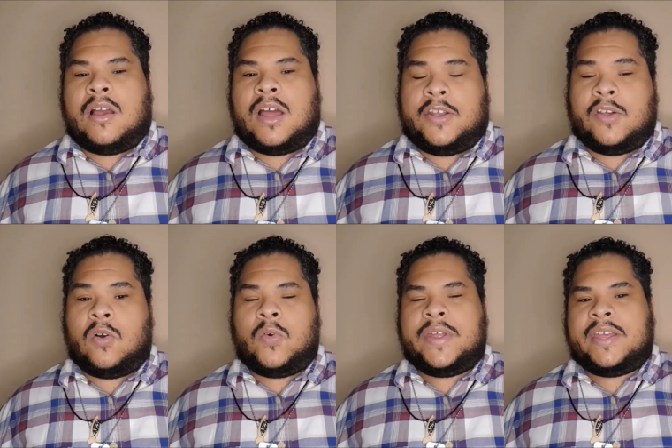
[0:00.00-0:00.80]
I
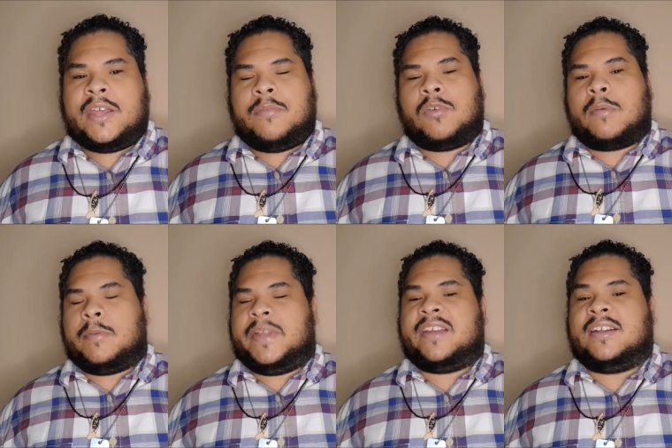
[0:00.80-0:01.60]
know he
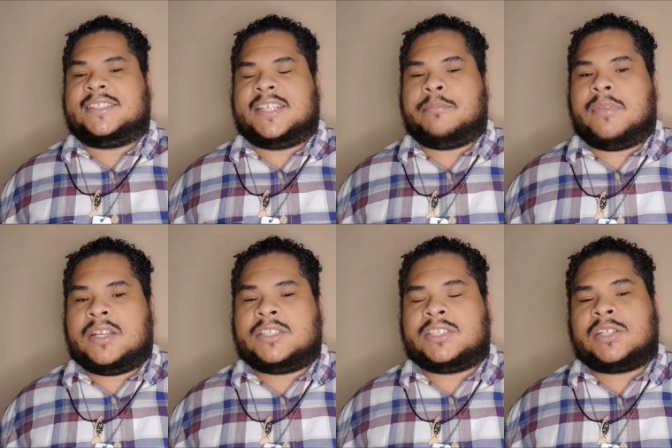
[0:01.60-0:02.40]
probably can't say
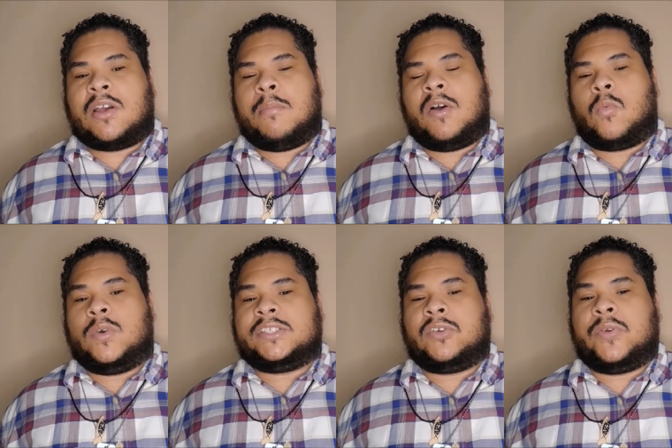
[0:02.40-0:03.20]
much about
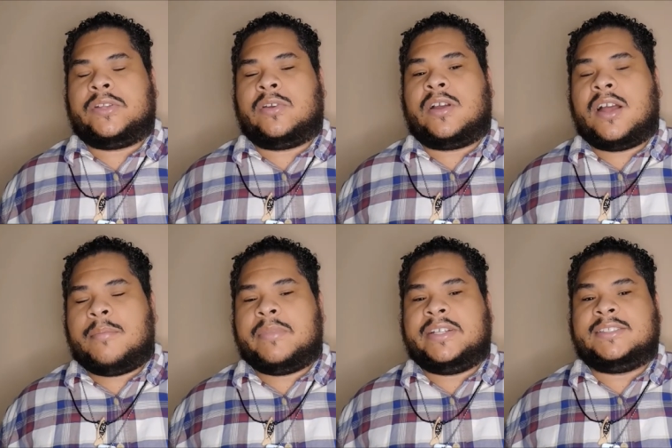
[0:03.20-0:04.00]
what's going to
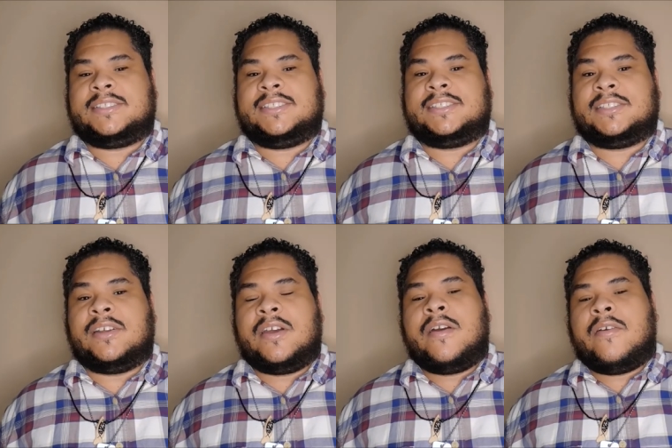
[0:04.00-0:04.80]
come in season
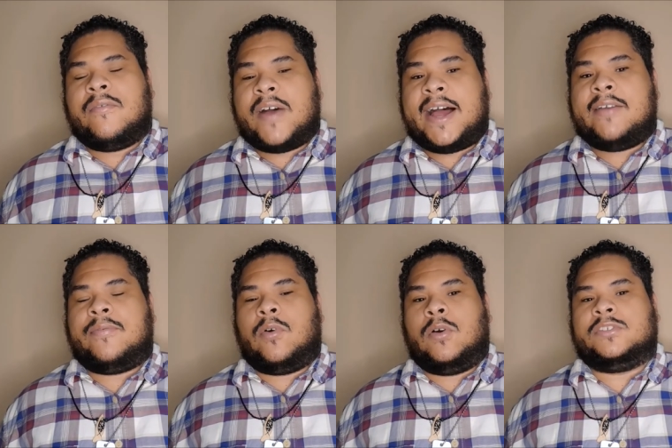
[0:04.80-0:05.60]
five
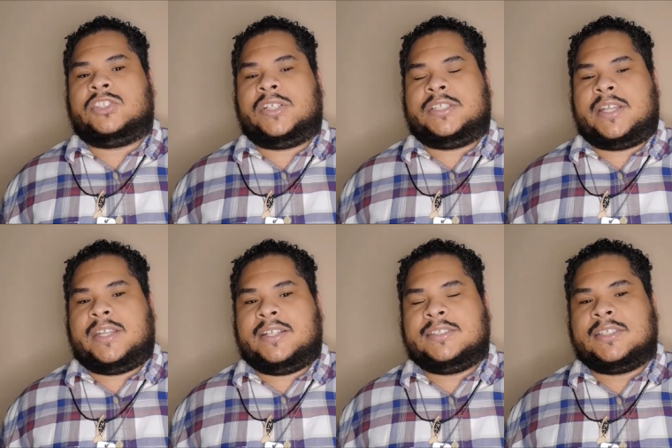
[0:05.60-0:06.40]
of Stranger
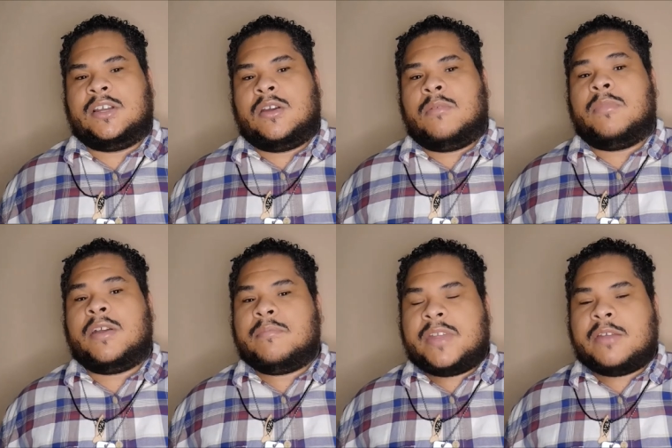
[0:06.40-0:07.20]
Things,
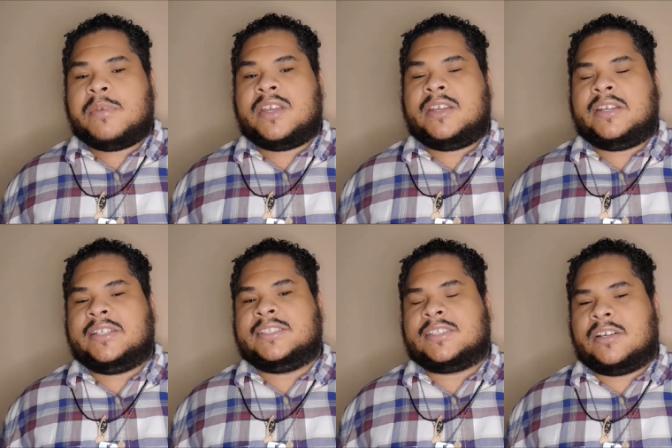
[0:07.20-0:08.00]
but maybe
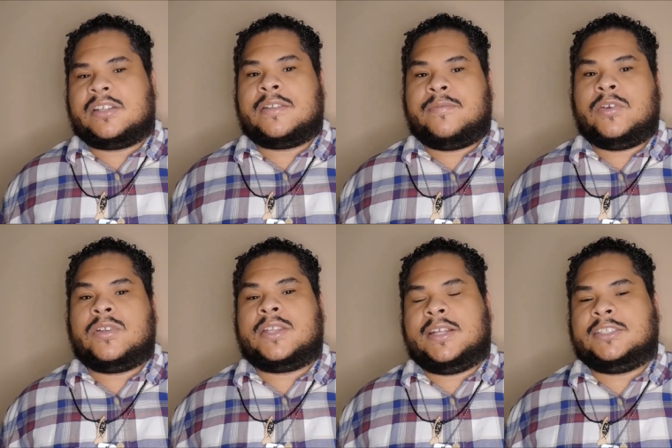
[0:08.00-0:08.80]
he's heard a few
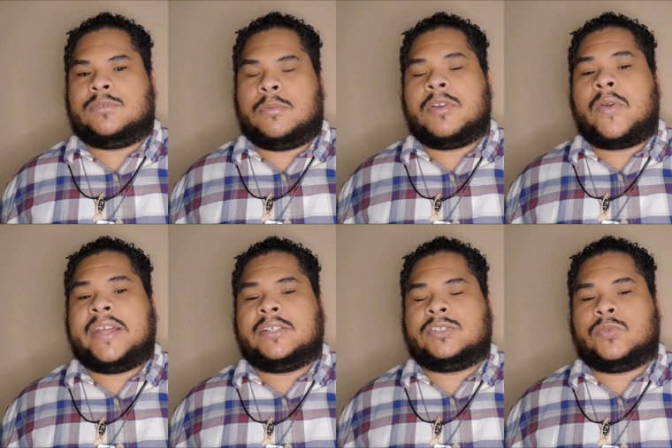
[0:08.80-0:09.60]
things from the
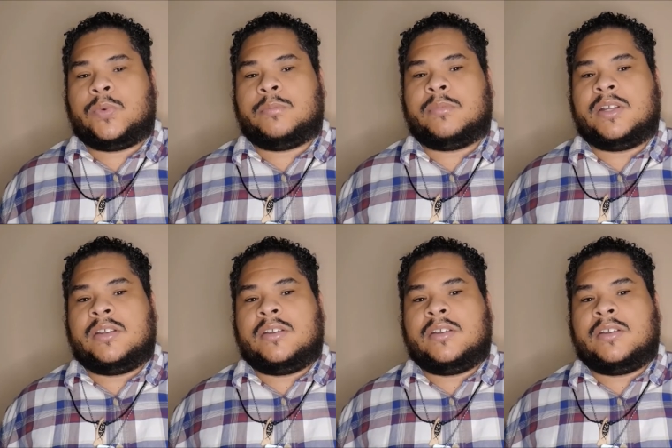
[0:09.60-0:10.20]
writer's room.